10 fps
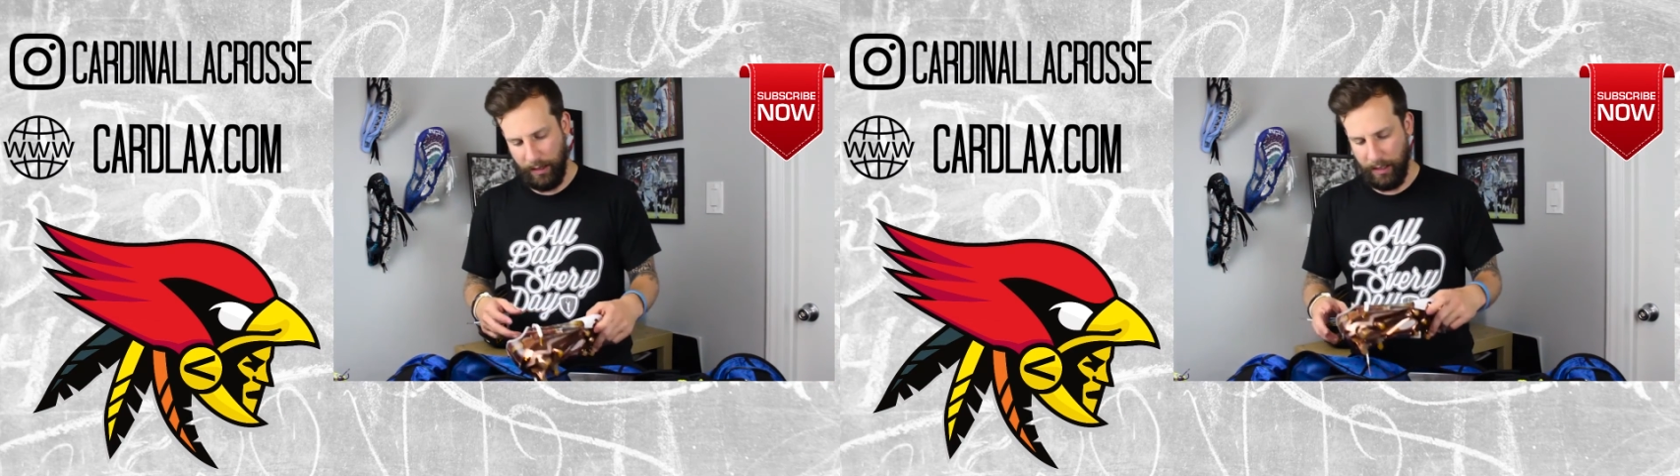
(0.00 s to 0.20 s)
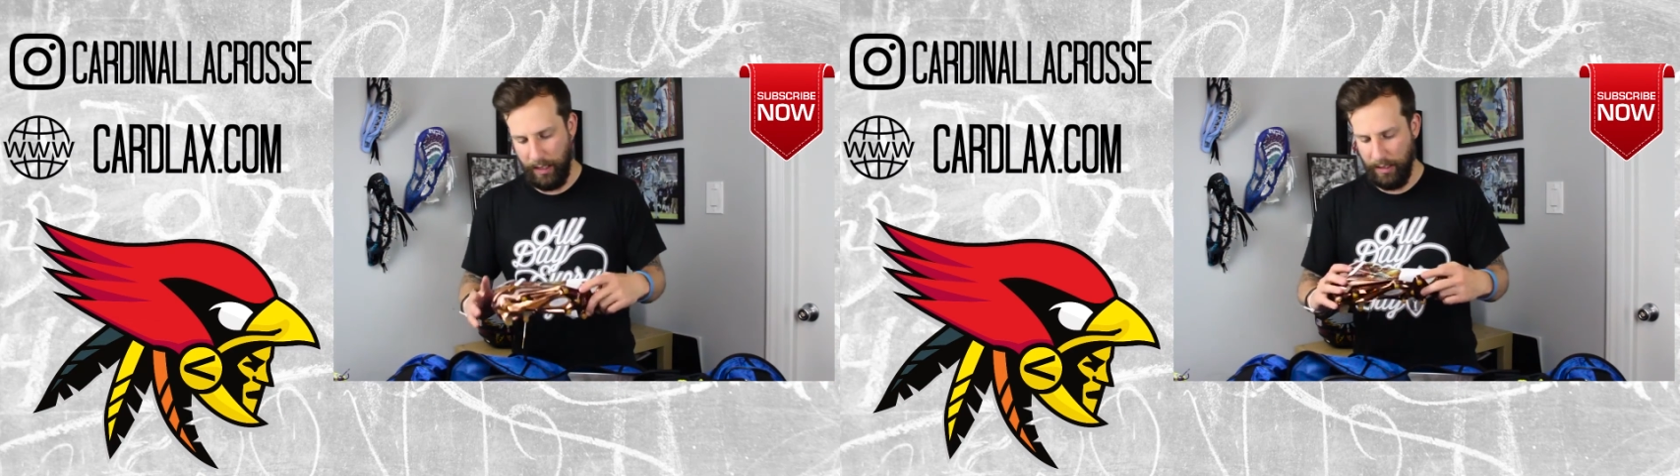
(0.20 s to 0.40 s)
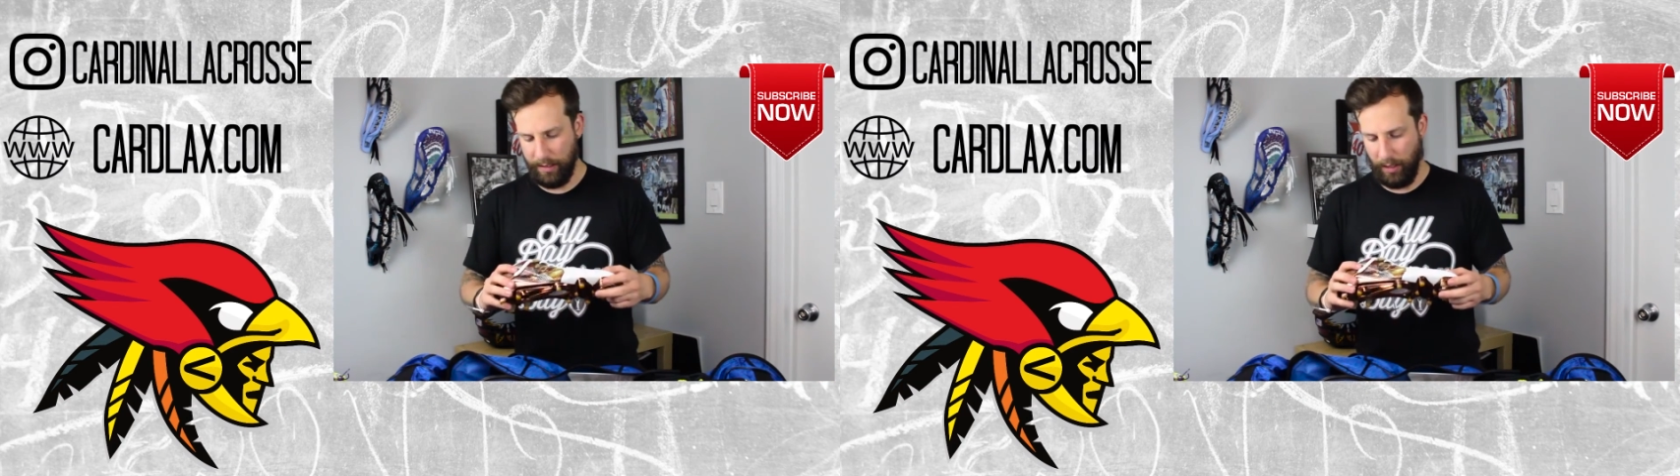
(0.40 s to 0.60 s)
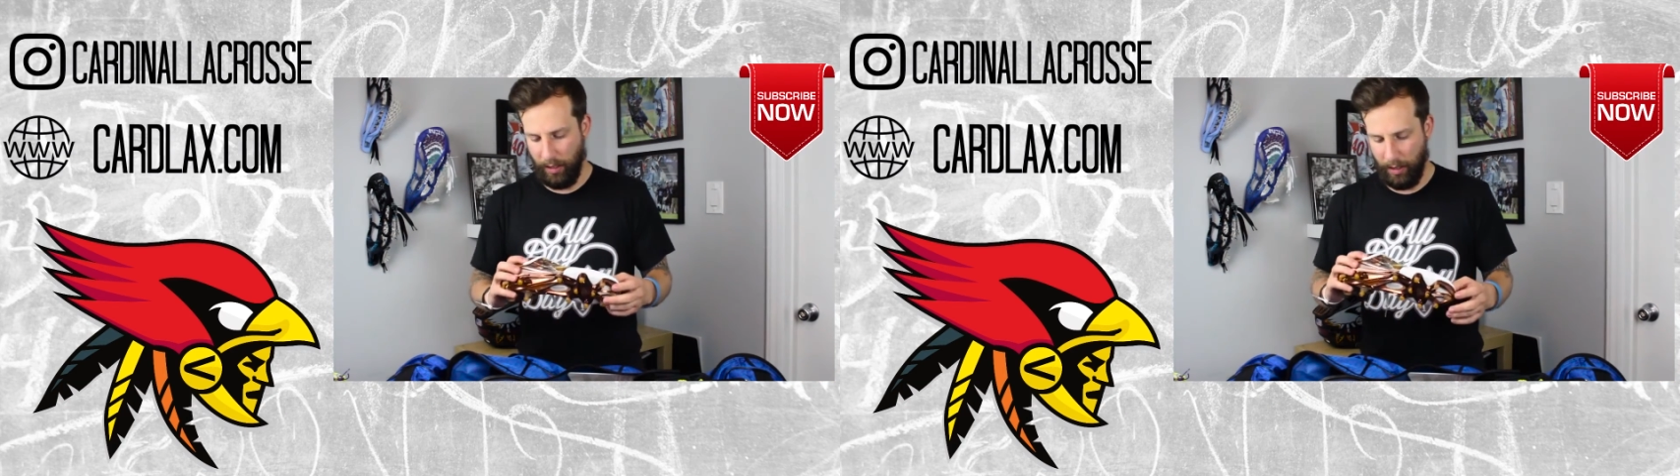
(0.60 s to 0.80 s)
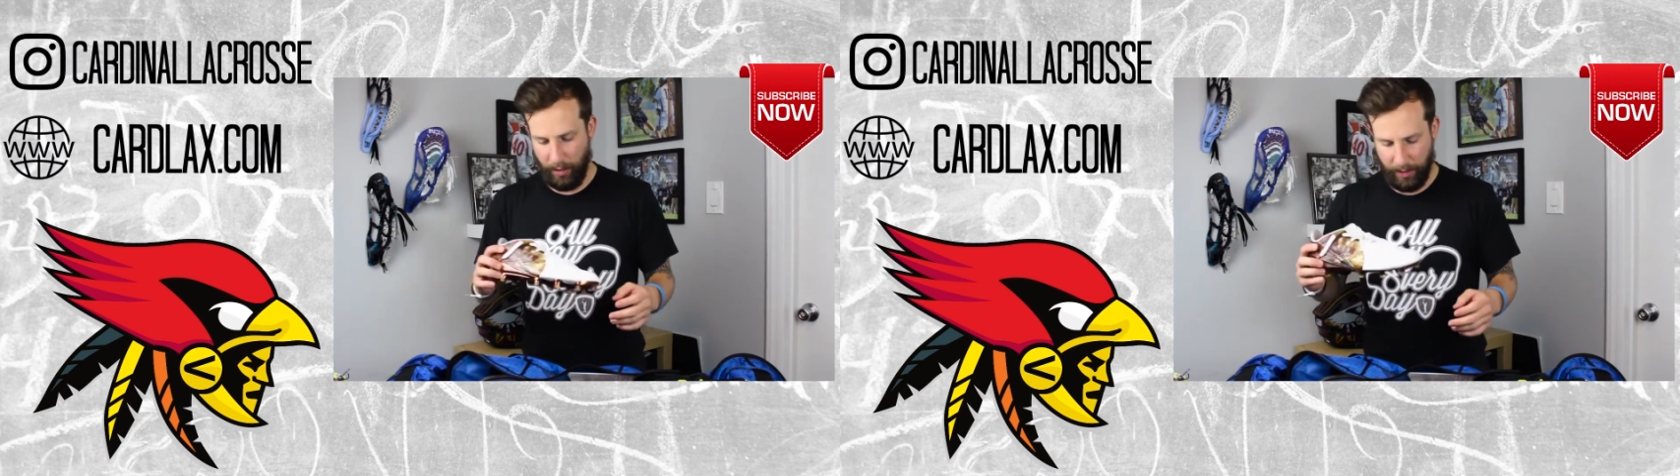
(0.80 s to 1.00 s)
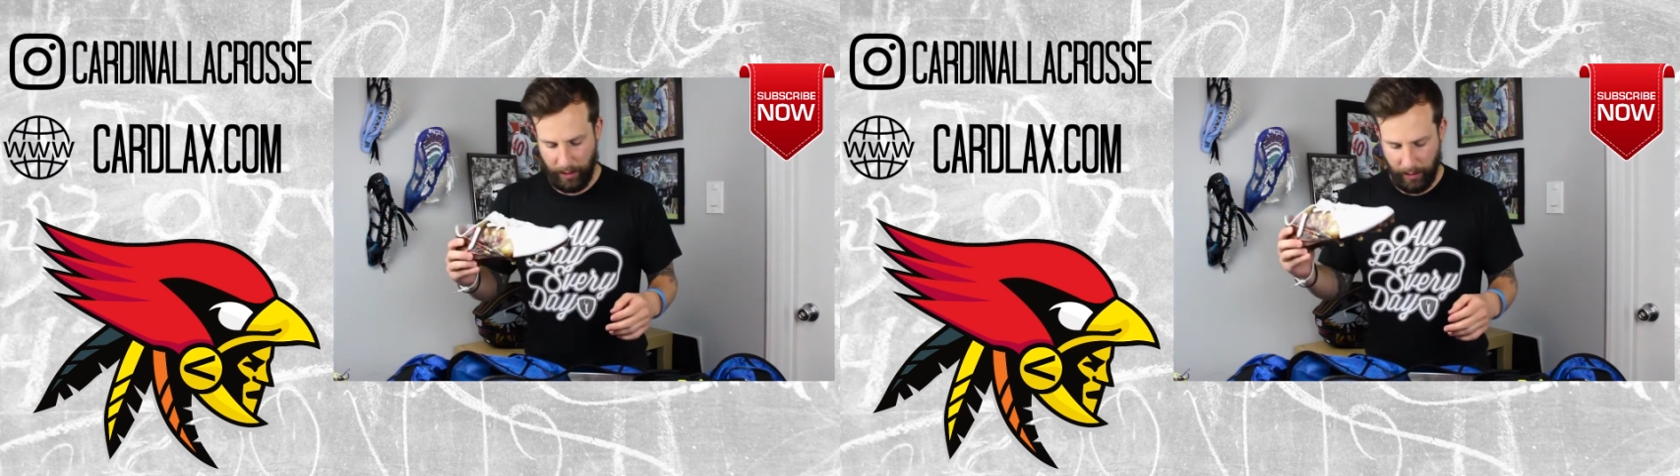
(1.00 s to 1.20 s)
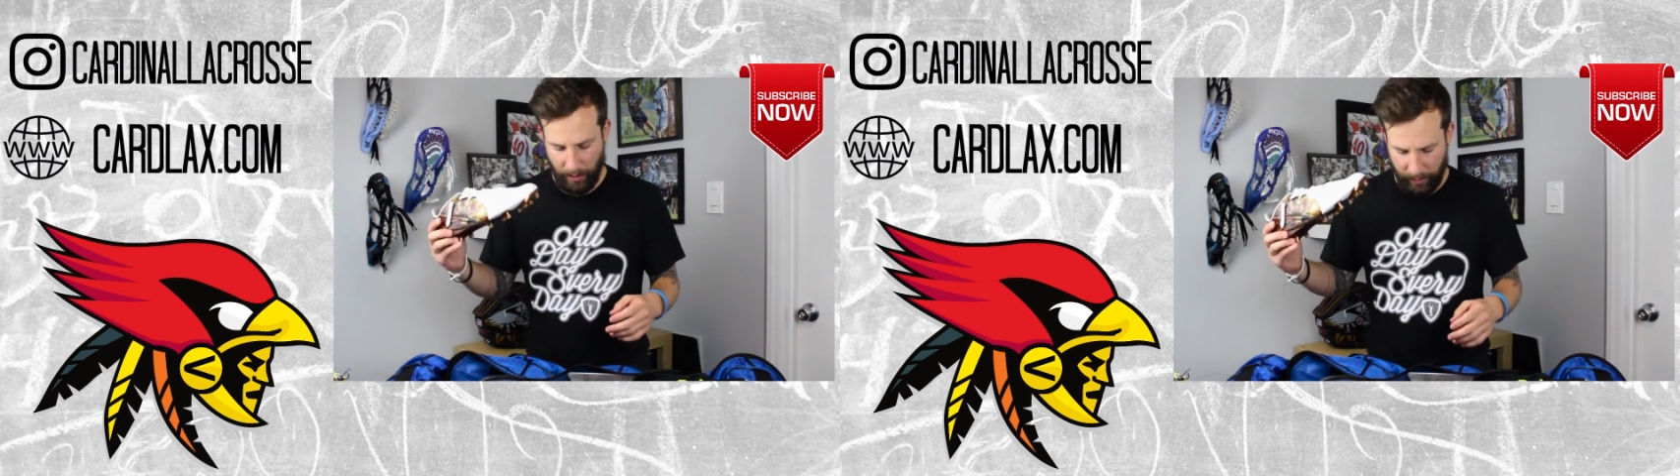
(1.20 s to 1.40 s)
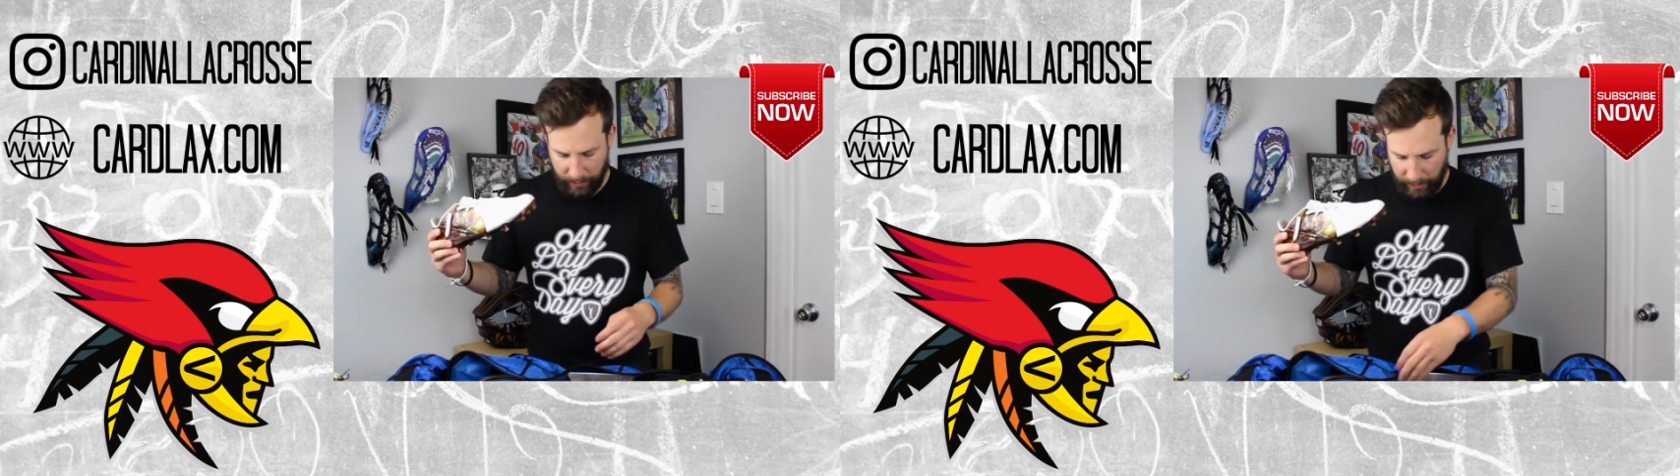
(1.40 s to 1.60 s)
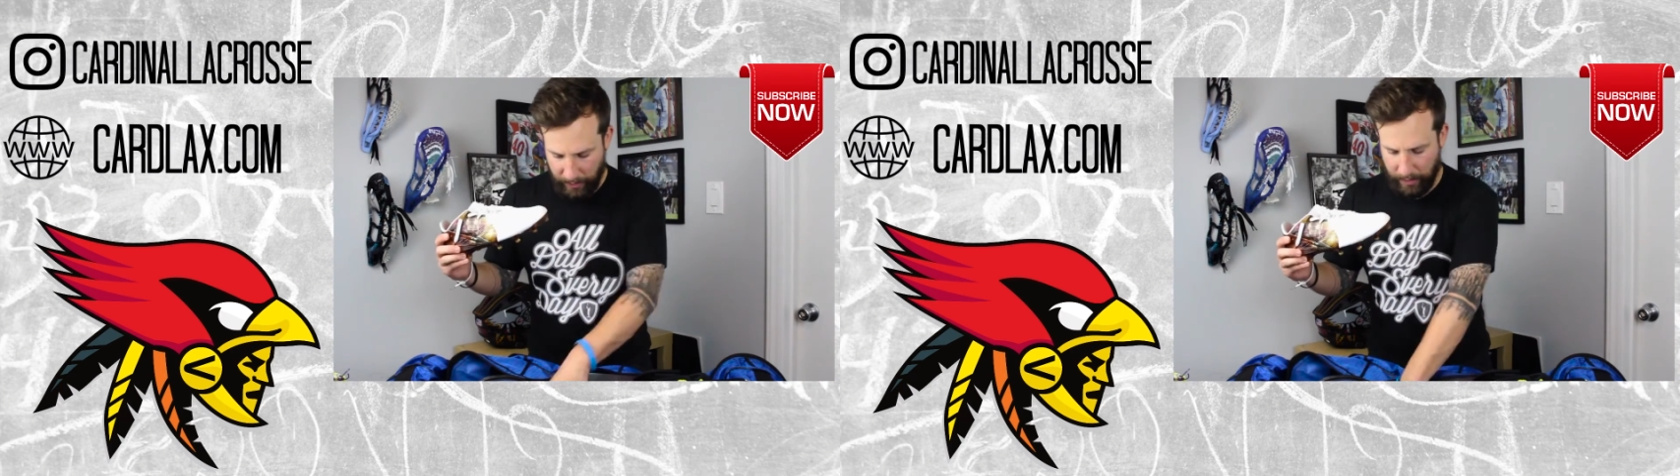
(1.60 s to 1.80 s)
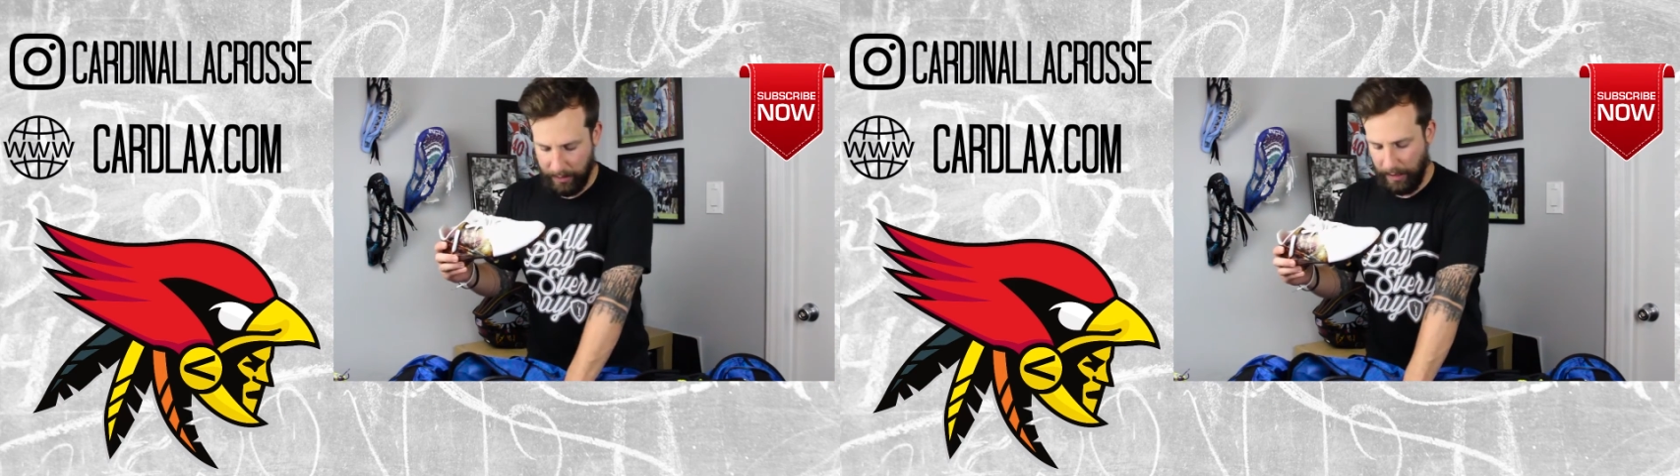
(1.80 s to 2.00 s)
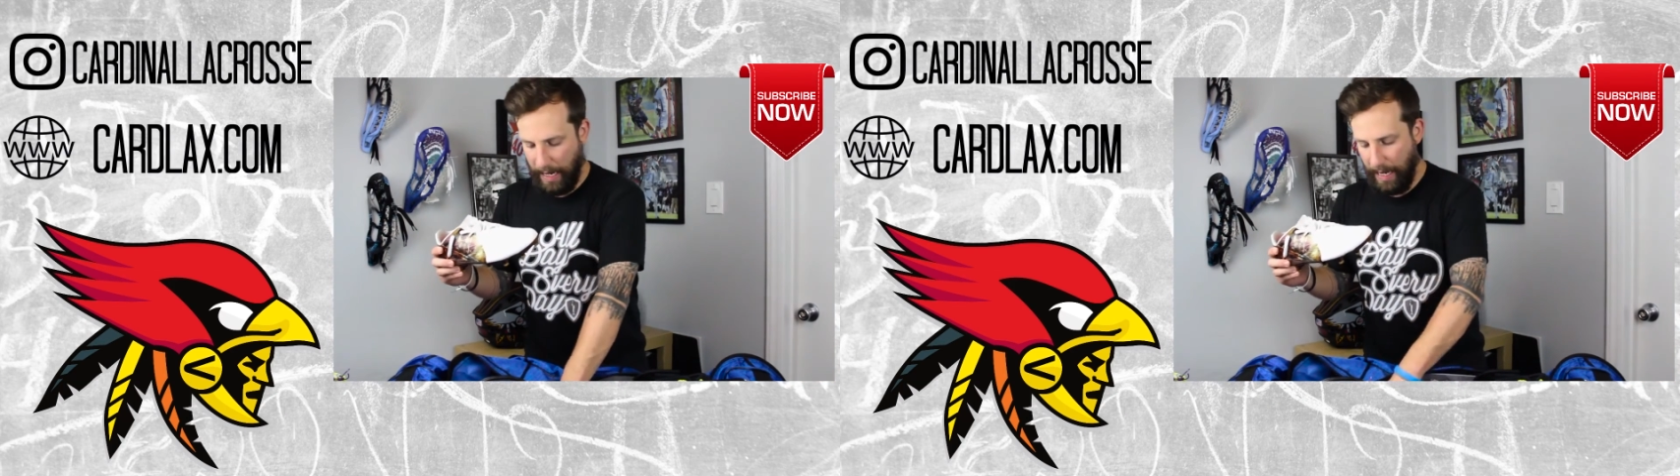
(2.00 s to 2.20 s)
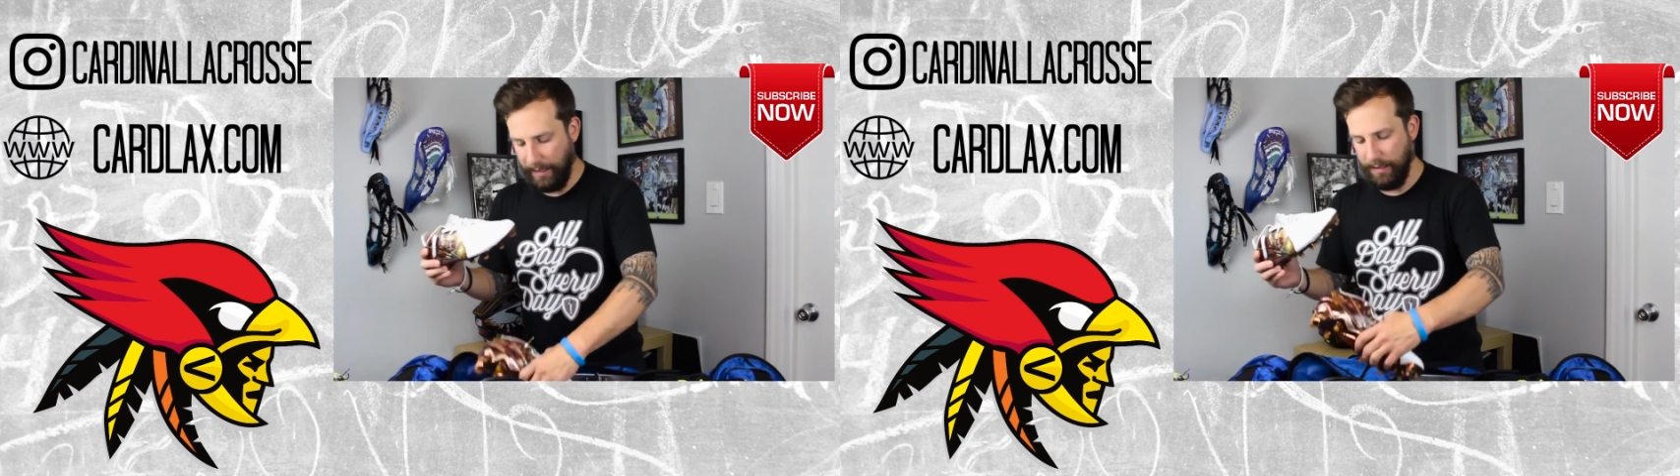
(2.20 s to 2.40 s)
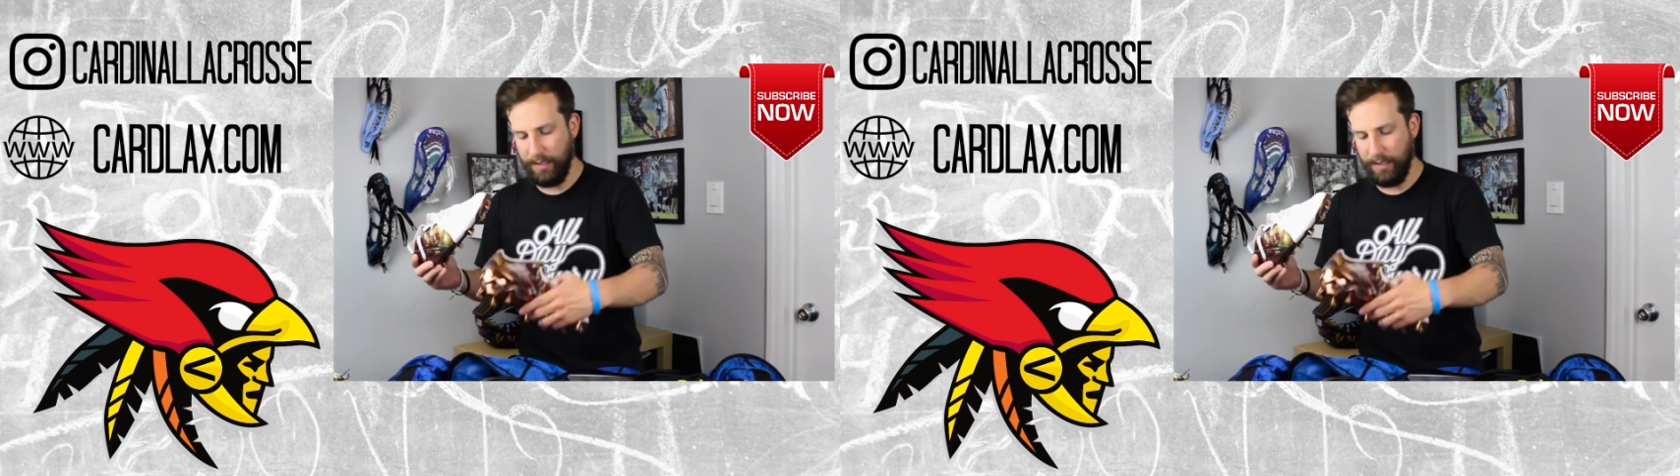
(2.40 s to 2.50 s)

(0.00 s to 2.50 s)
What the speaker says: these are the Adidas Adi